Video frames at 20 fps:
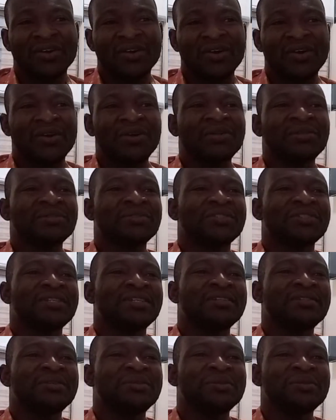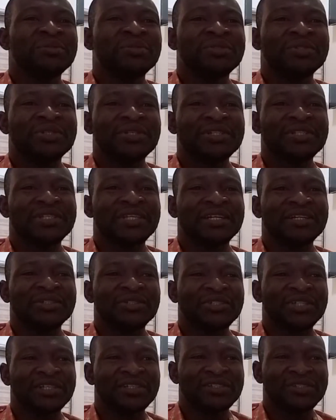All single crystal
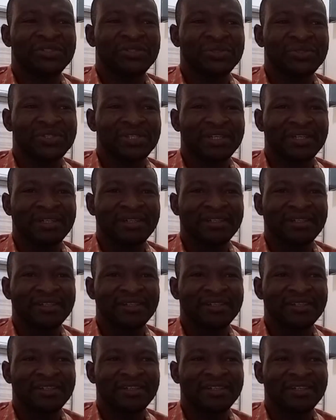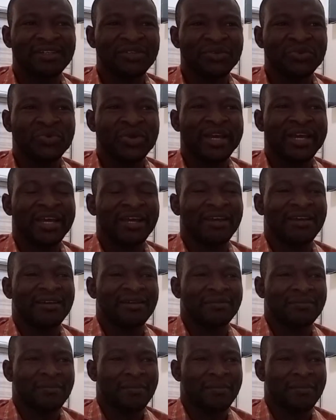transducer were